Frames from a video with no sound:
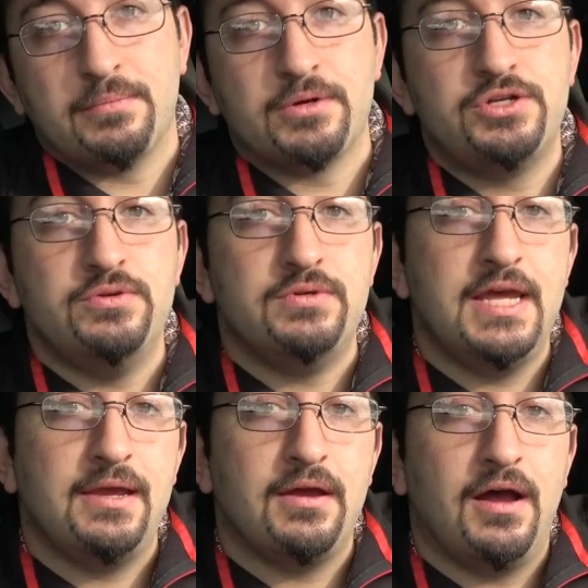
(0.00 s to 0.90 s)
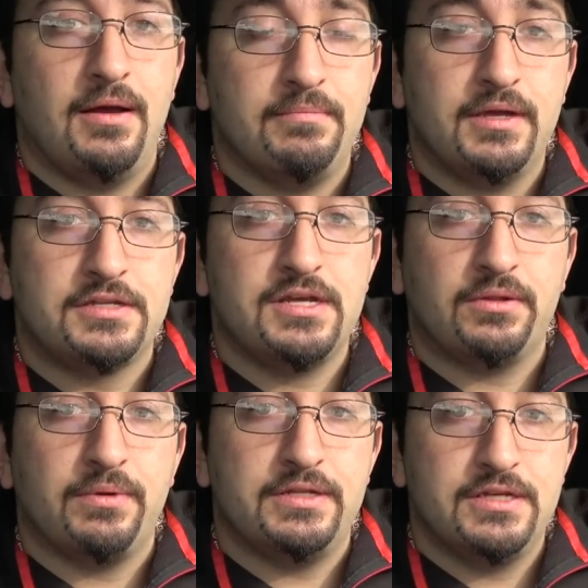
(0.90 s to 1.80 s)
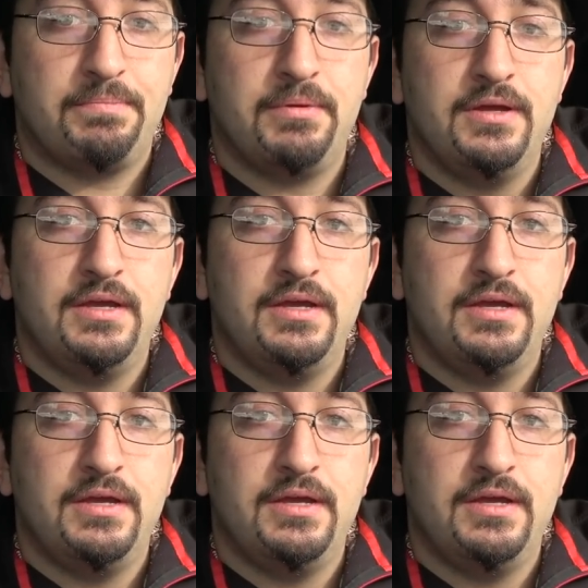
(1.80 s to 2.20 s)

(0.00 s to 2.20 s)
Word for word: number two take, uh, accelerates up